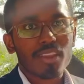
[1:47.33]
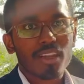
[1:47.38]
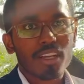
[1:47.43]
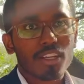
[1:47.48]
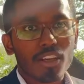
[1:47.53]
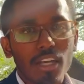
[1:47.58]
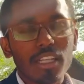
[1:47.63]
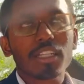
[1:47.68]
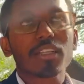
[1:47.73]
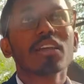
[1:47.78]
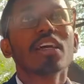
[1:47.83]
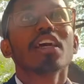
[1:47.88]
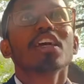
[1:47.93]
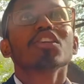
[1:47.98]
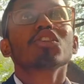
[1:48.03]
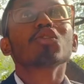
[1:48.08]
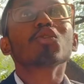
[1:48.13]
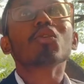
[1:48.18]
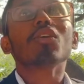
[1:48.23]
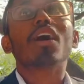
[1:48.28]
Got it?
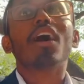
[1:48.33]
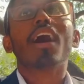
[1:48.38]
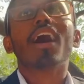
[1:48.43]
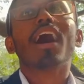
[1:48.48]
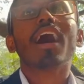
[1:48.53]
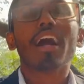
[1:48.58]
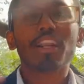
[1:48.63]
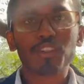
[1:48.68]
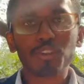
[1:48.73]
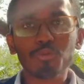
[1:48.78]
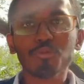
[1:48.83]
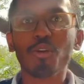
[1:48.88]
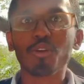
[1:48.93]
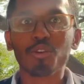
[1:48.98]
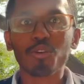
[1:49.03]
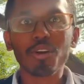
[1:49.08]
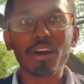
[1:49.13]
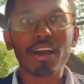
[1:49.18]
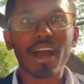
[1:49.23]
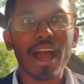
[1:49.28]
So
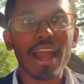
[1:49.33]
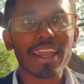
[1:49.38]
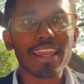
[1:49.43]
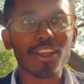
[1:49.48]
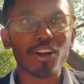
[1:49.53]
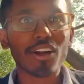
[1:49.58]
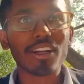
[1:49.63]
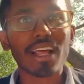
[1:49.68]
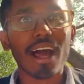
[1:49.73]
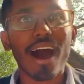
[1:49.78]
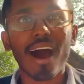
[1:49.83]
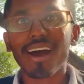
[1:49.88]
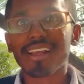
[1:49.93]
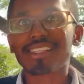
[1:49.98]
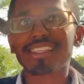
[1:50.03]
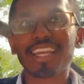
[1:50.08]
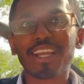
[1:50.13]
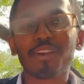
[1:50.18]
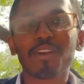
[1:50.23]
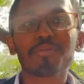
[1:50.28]
tomorrow, I cannot
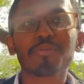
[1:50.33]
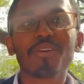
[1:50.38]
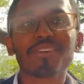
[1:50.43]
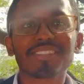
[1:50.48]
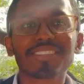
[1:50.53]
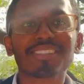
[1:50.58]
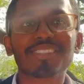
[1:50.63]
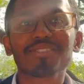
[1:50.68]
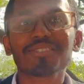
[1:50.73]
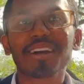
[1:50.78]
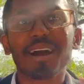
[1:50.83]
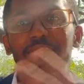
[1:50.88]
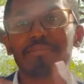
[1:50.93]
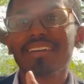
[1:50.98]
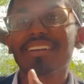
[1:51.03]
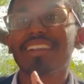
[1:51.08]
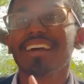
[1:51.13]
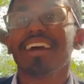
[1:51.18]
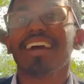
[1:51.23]
ask Elon Musk to come and